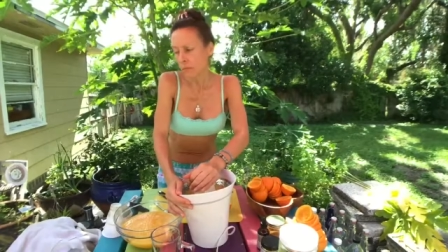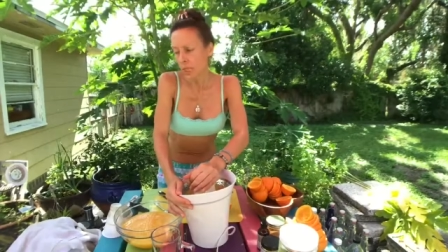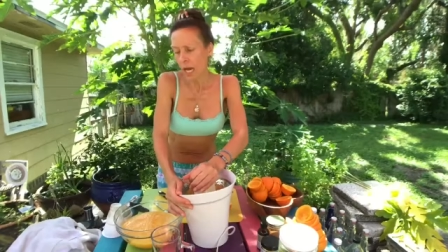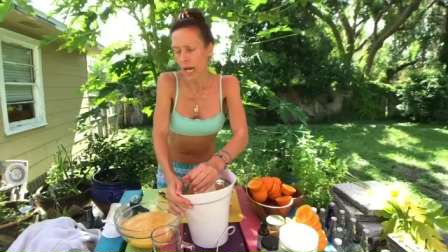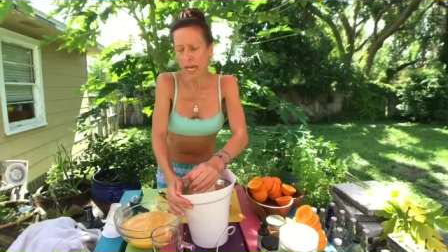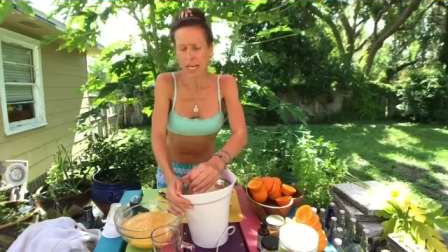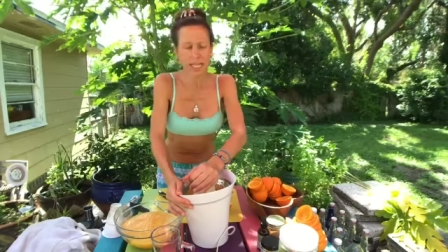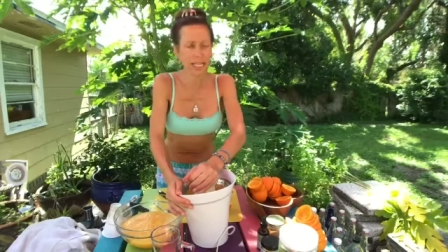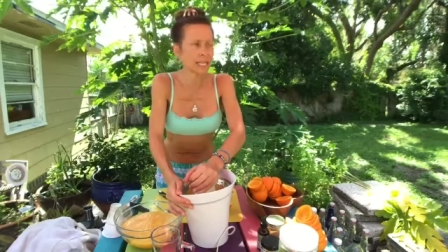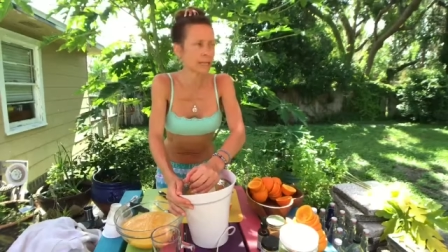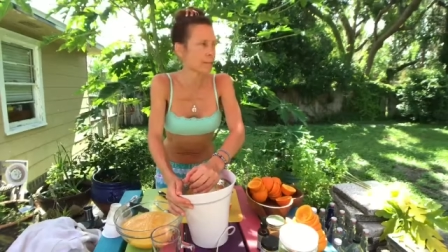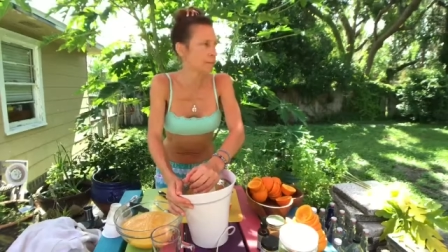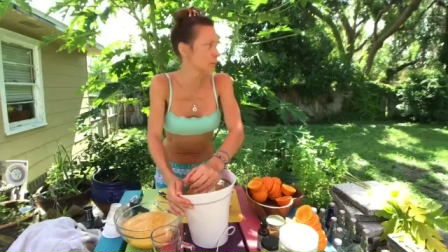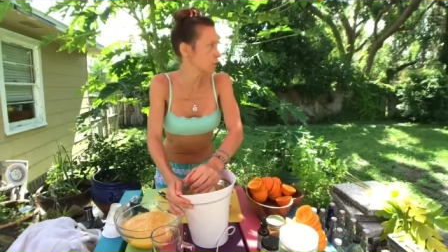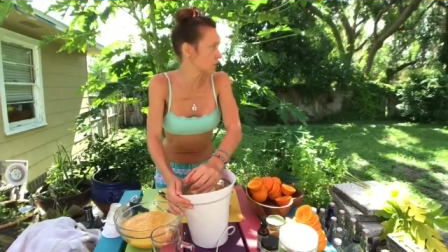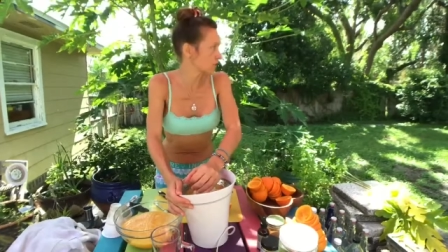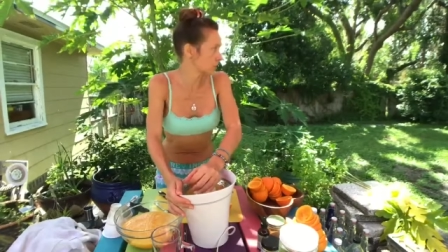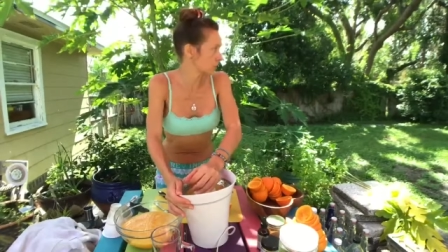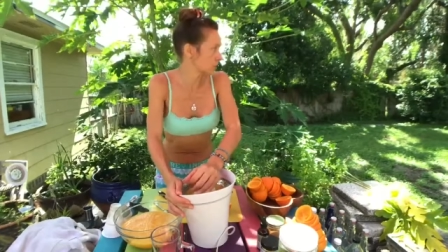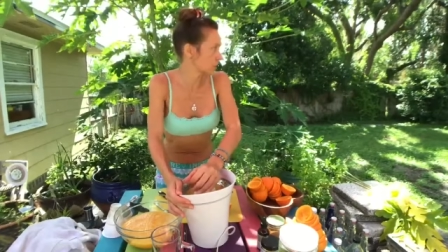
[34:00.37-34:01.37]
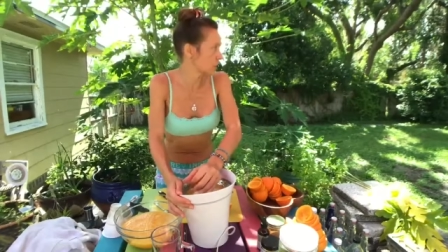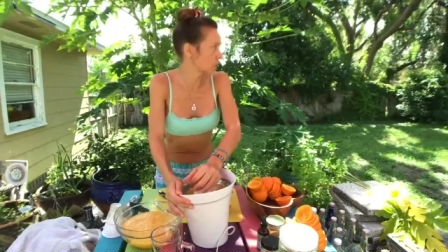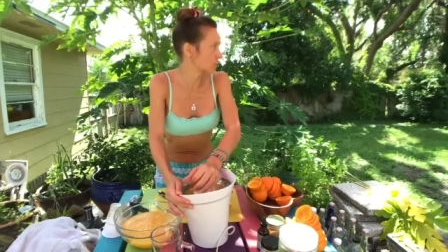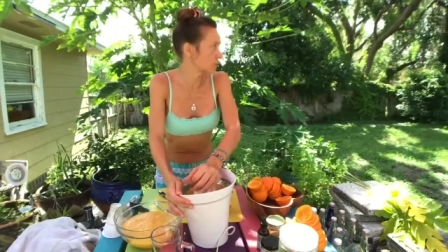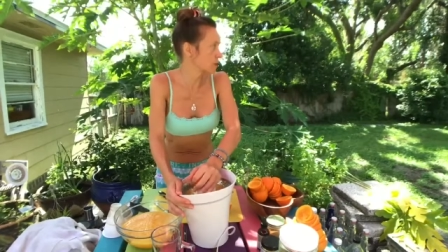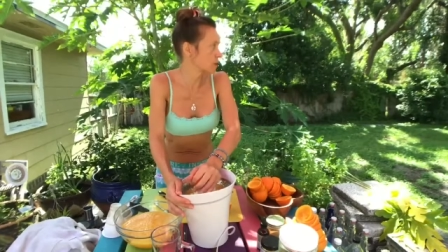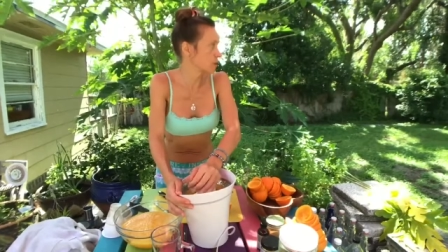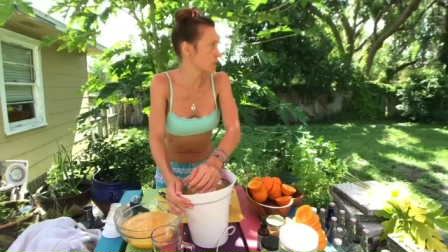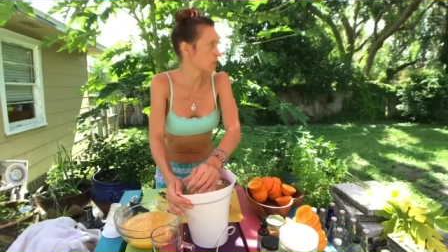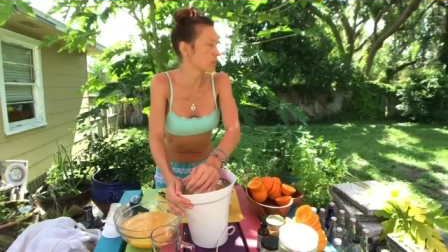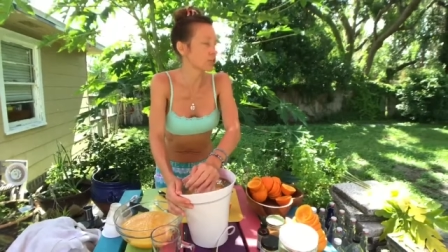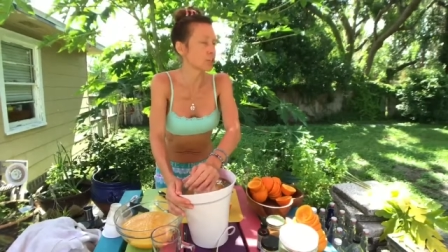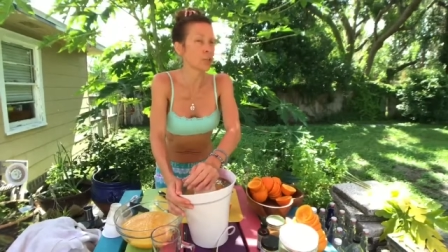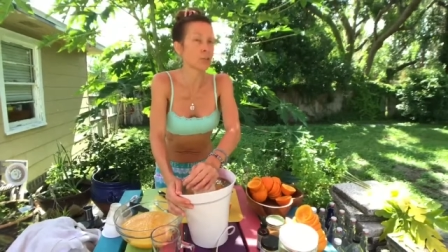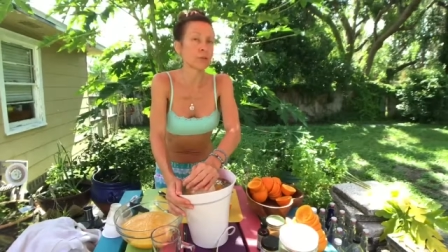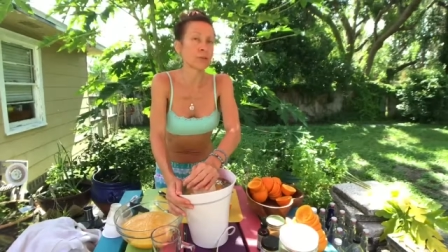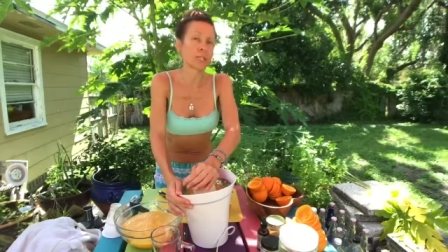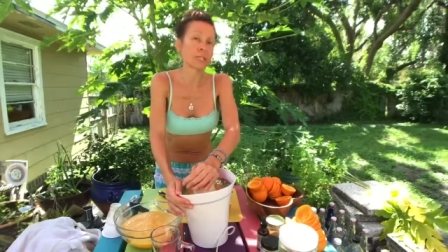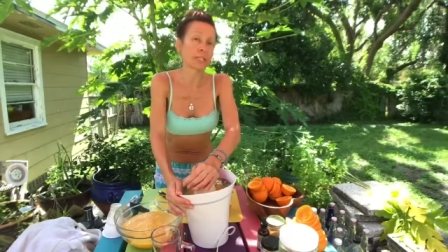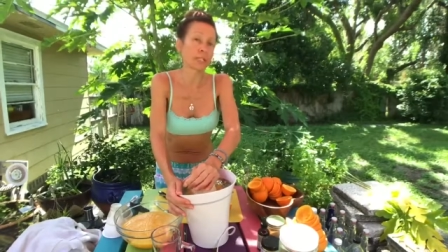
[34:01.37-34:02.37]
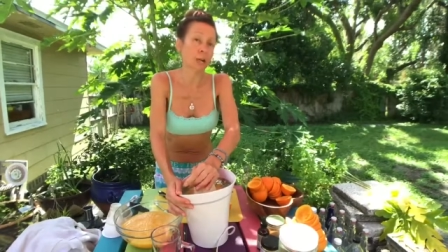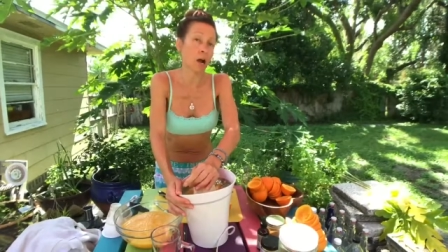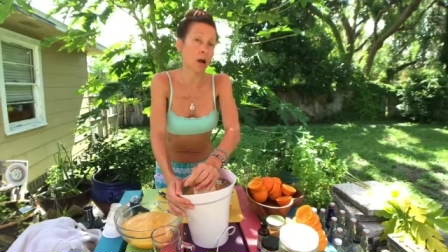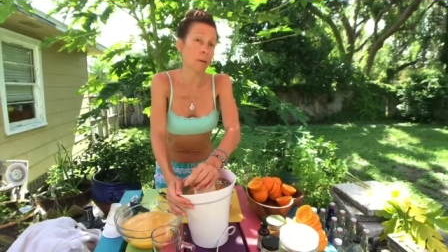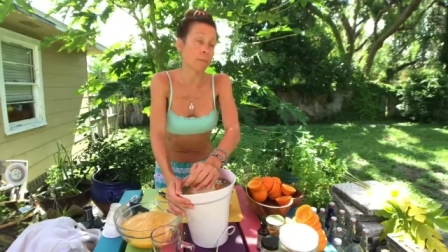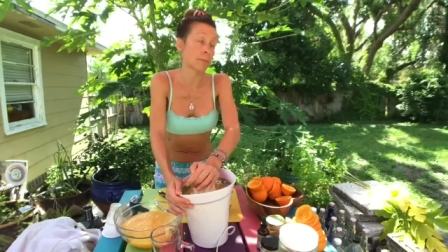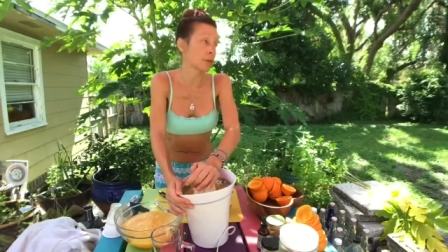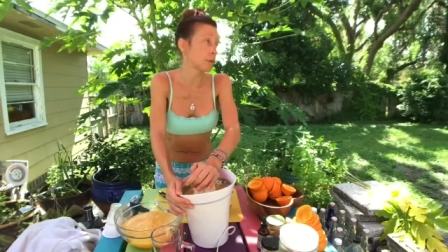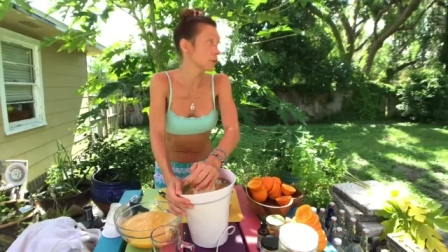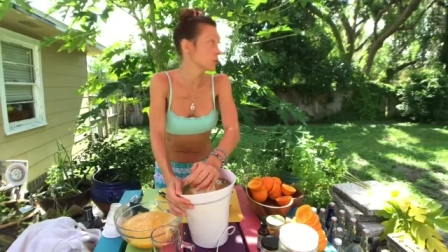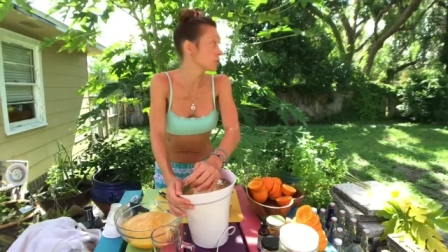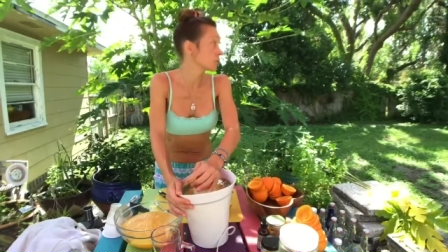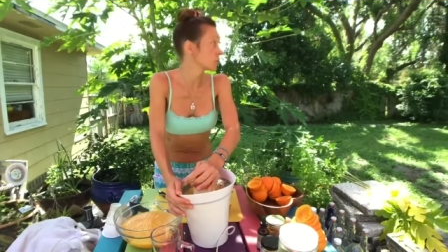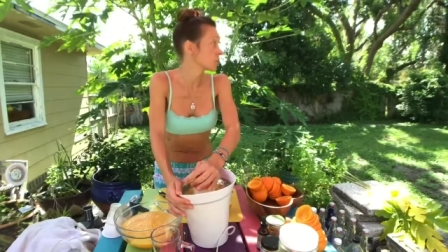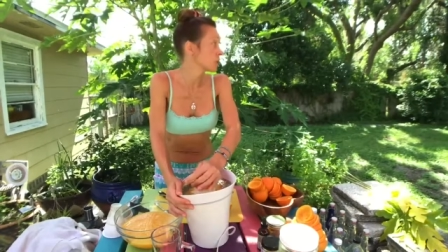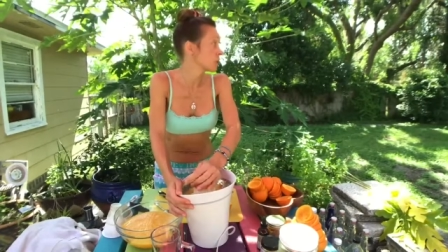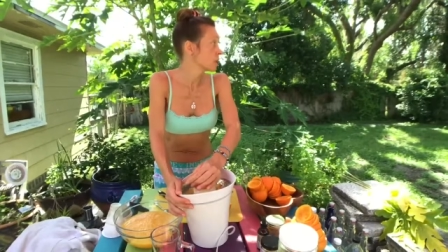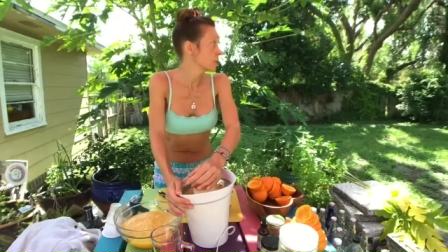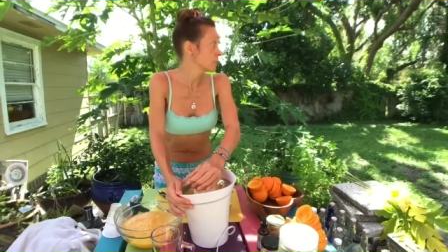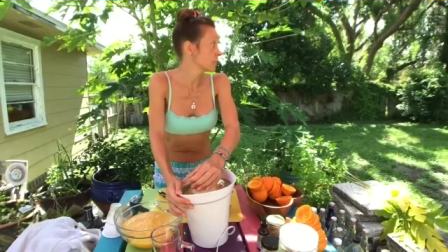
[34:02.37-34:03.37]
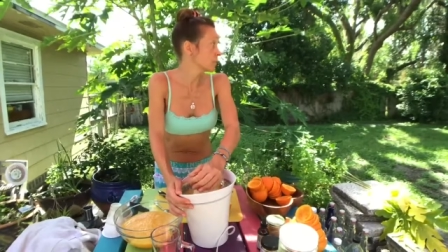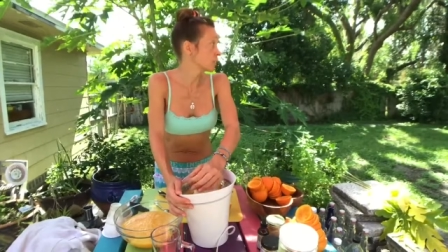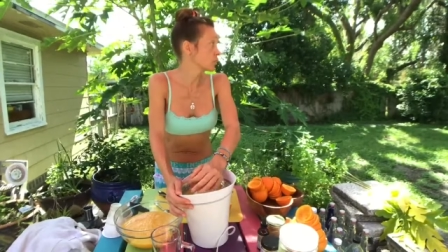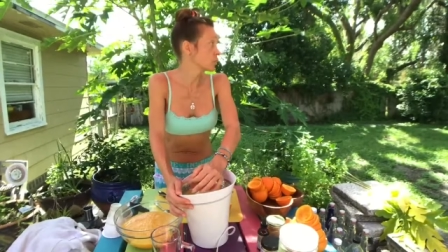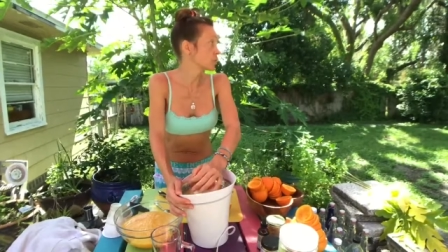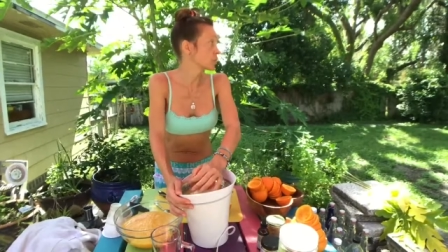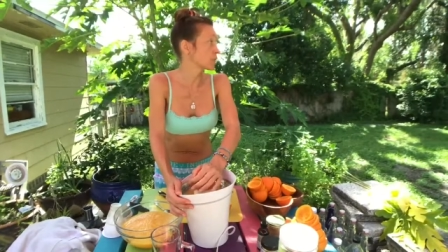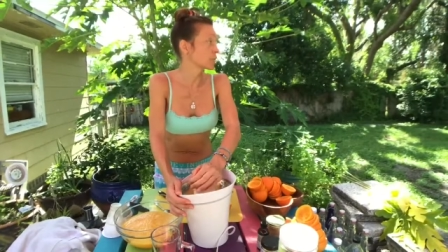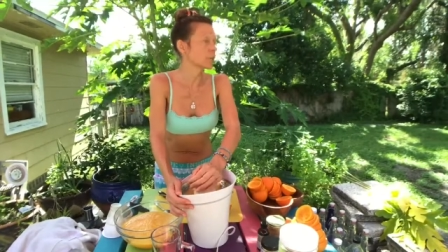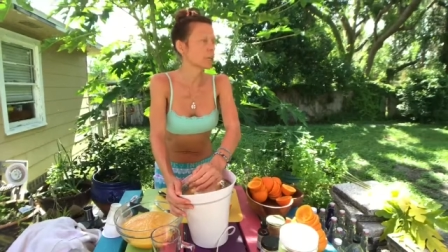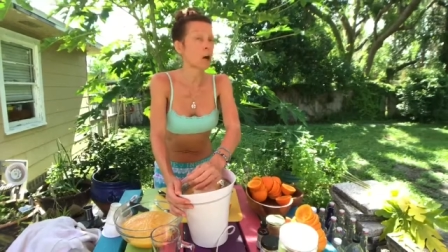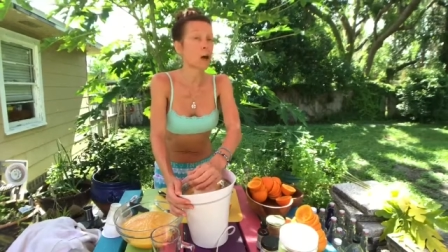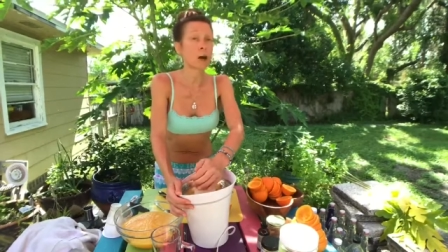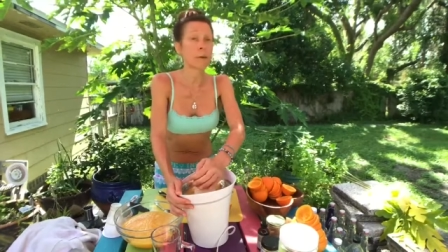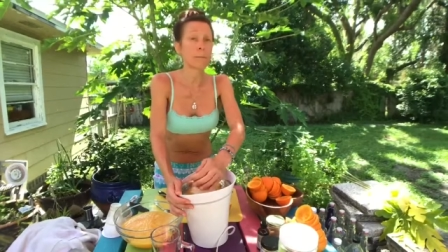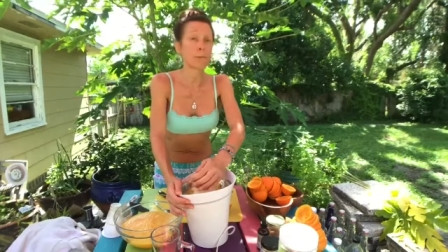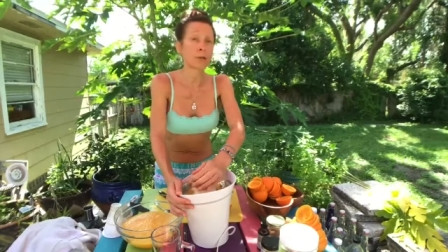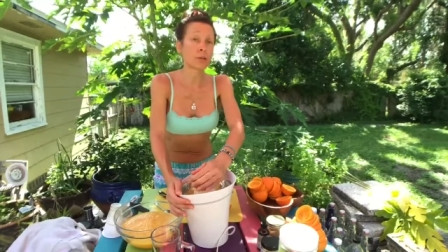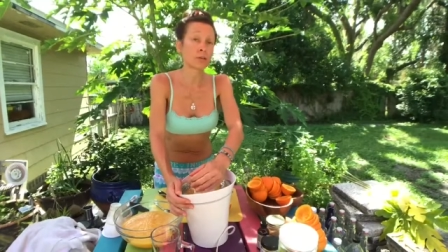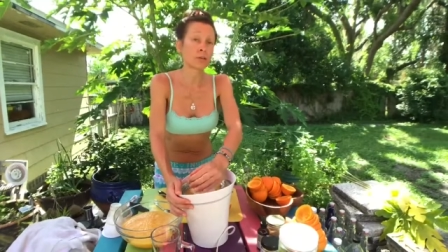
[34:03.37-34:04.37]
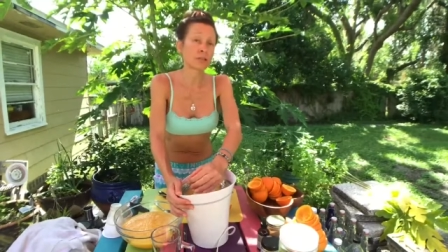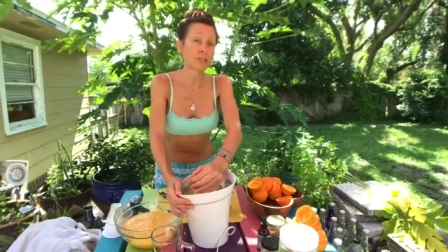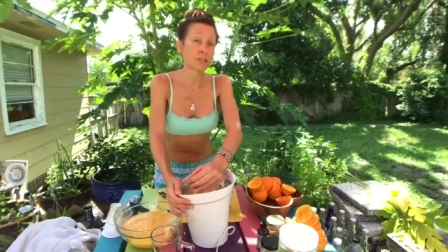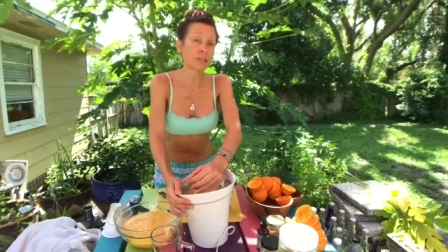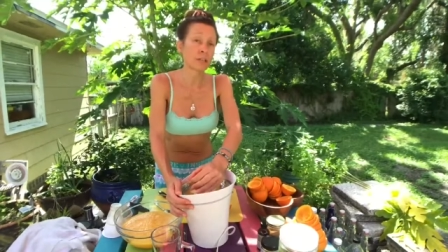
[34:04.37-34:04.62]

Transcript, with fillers: I um, put the scobies also in the compost because you can compost